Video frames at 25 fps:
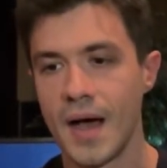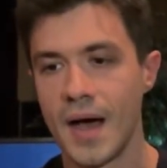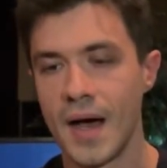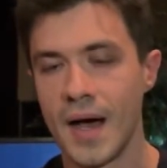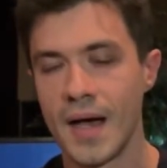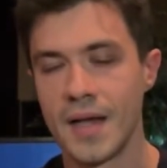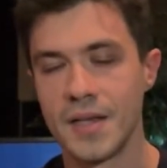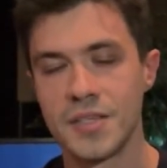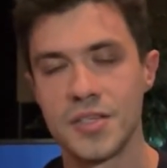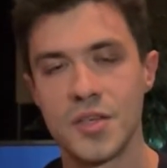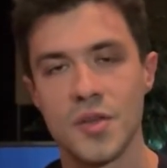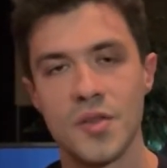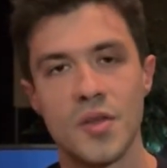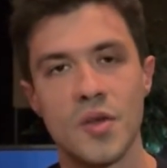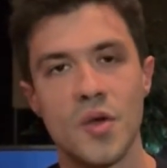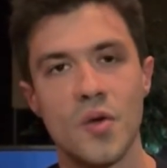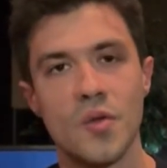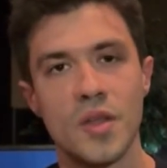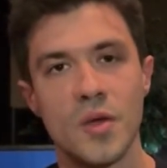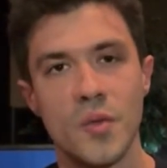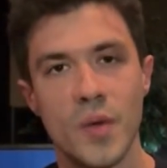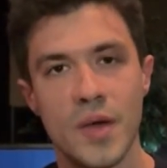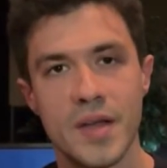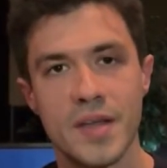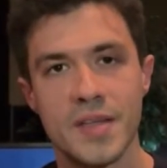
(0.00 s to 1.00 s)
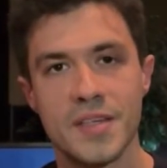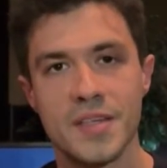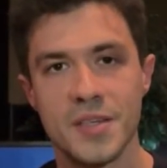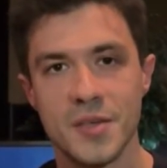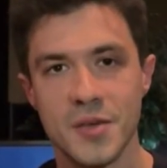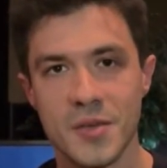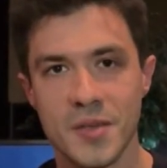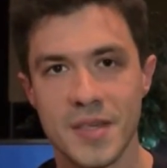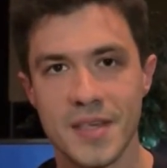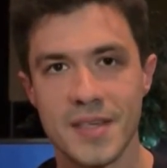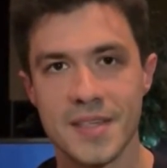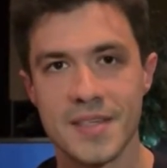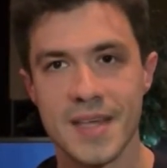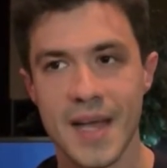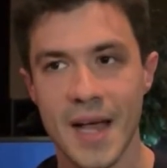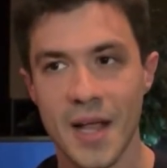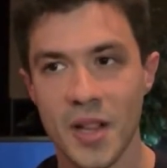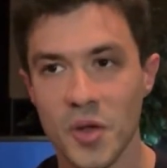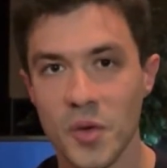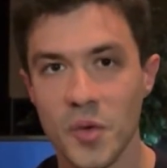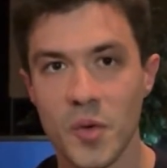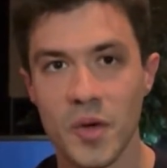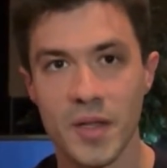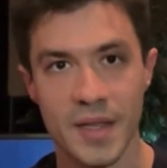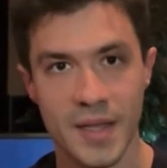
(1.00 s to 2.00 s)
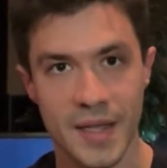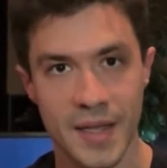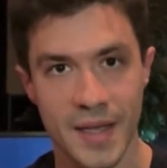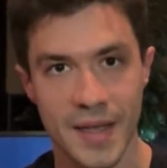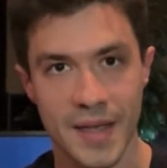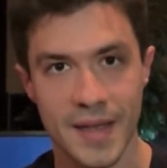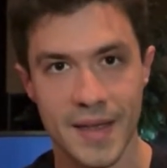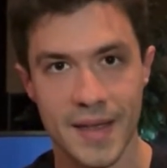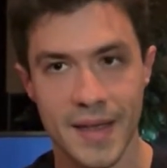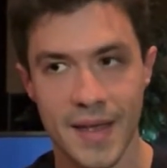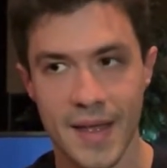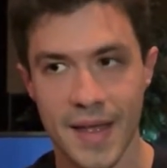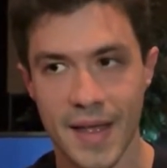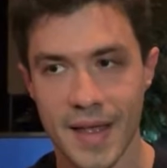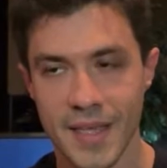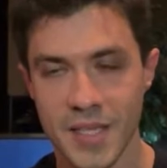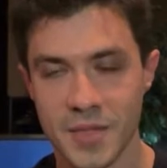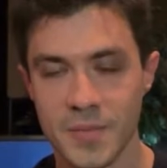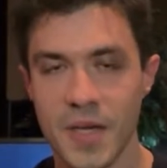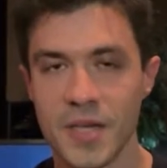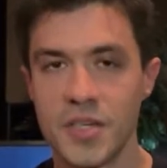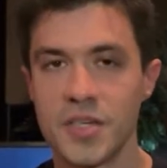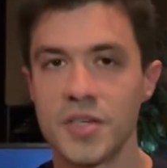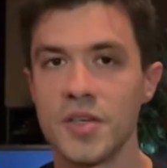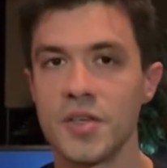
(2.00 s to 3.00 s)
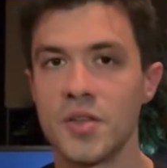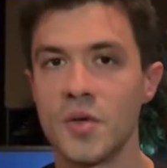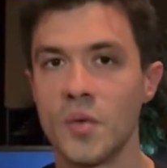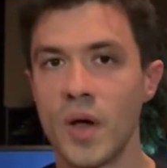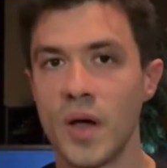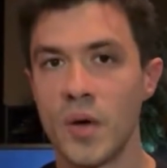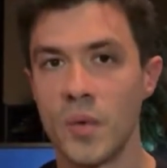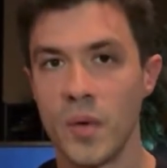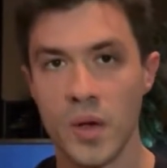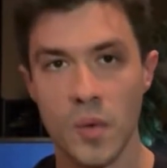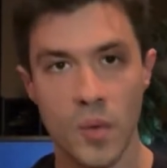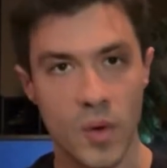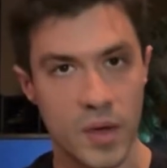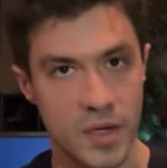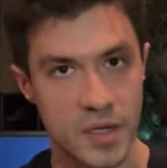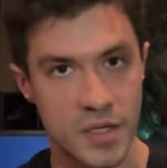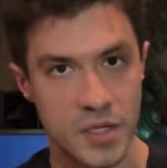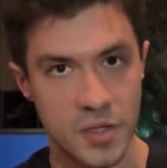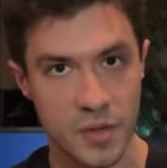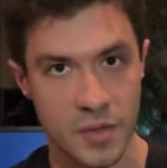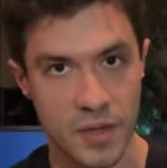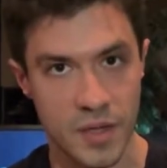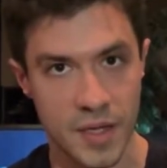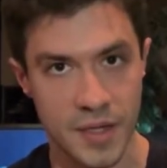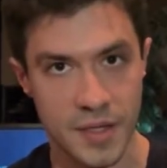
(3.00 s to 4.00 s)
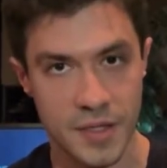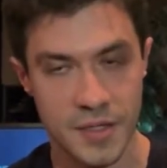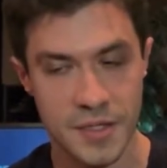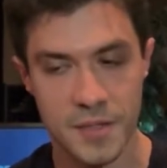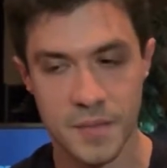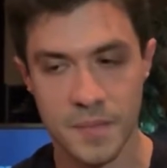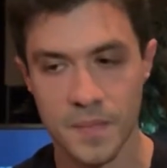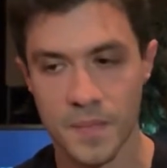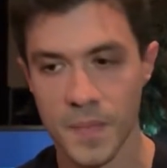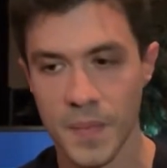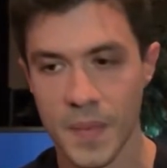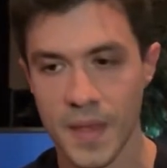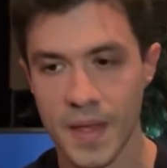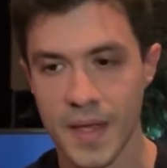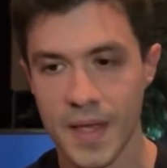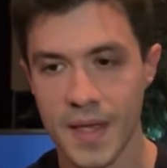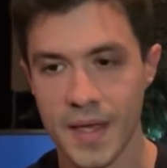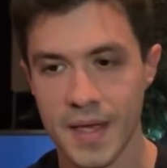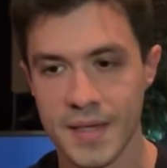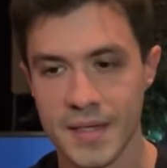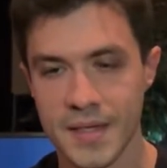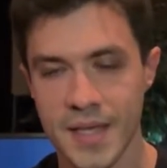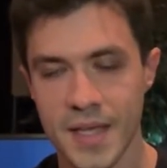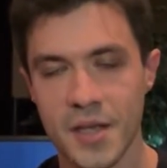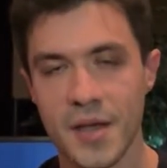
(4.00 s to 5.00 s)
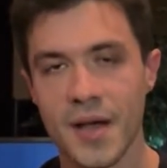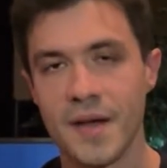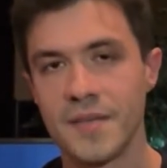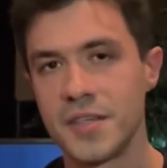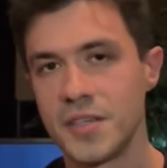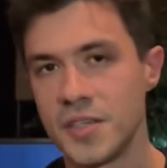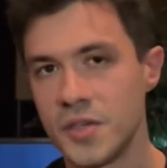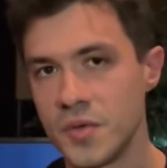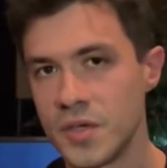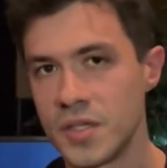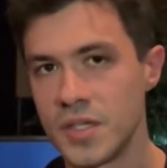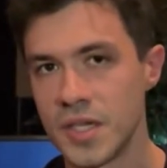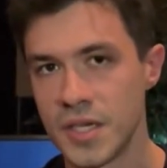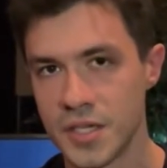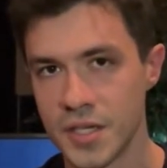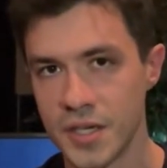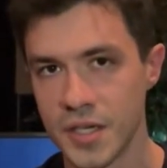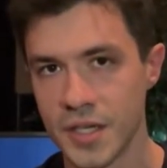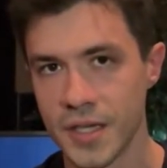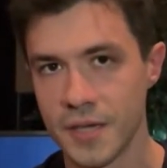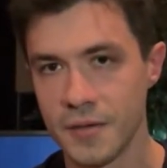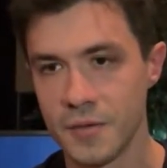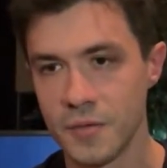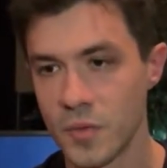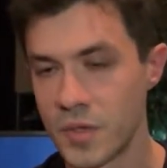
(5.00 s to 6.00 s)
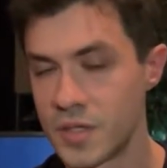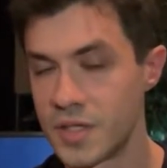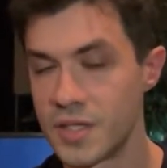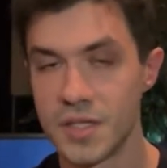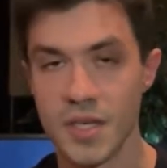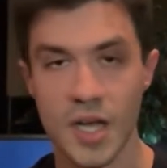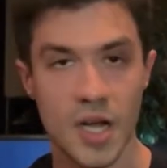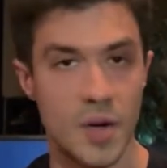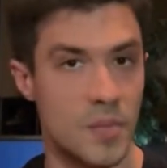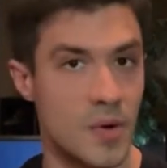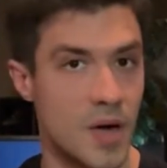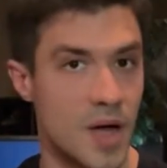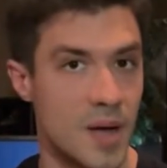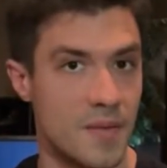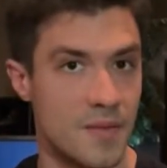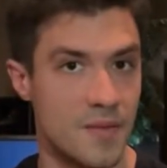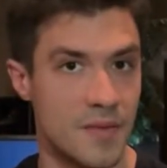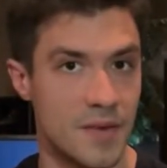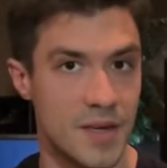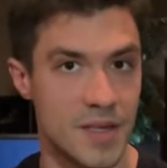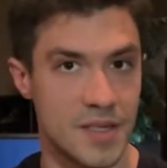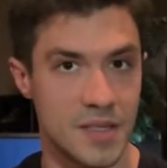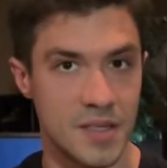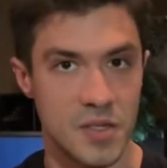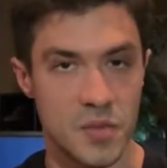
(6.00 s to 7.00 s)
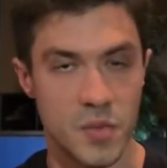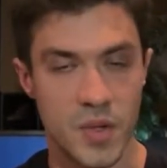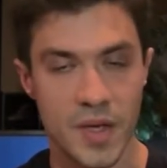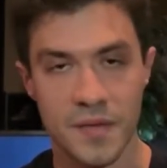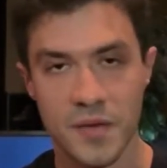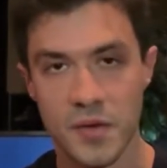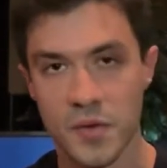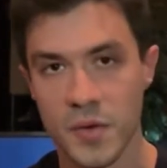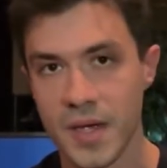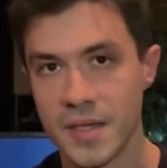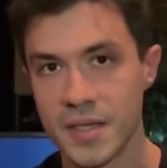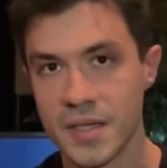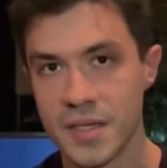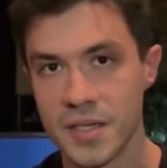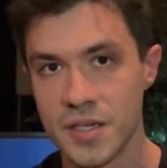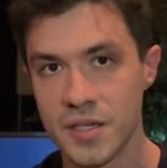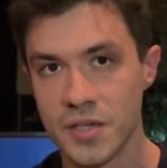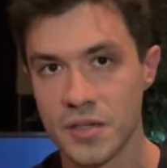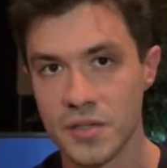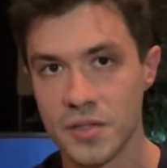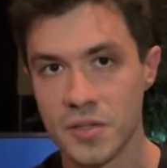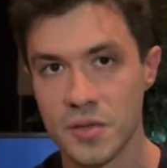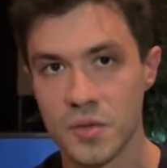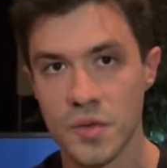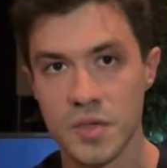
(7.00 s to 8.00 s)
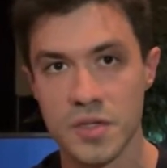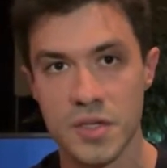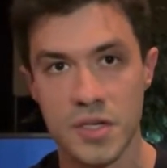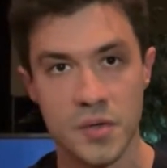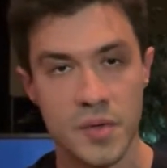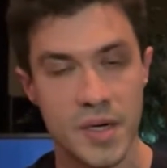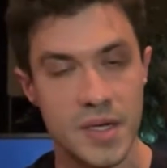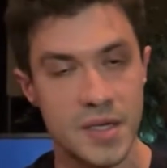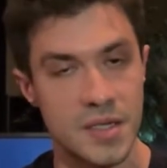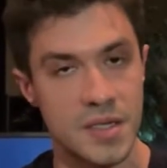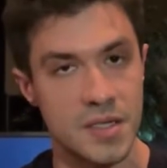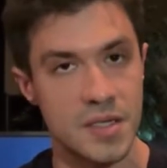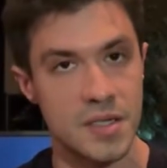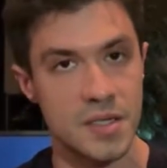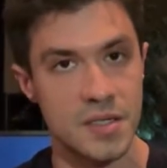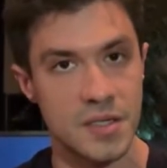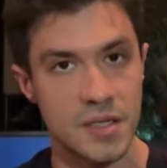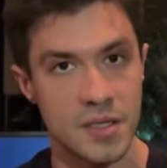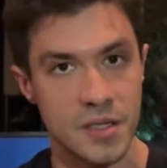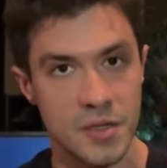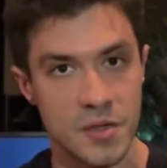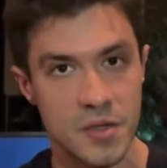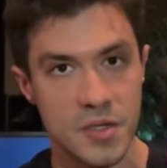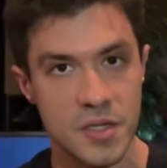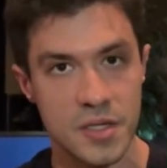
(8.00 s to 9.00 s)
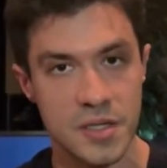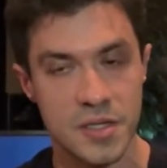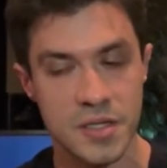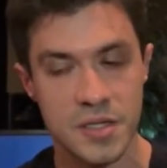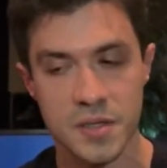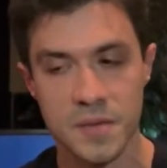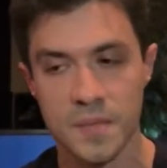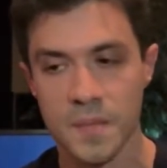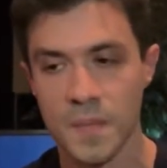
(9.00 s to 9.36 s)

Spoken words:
So the only way to do this eloquently, especially the way we want to do things, is that you have to do it digitally, which is not a problem for us because we have great digital tools and great digital solutions.